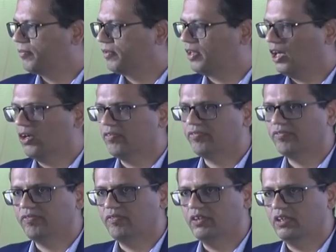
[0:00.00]
kind of
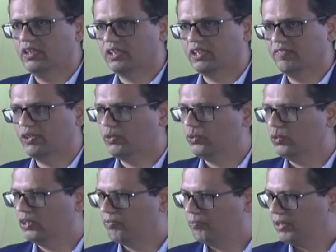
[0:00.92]
uh, giving
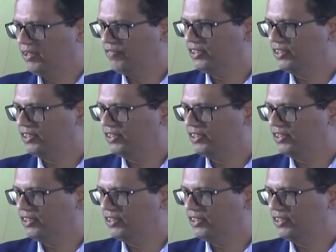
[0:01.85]
you a brief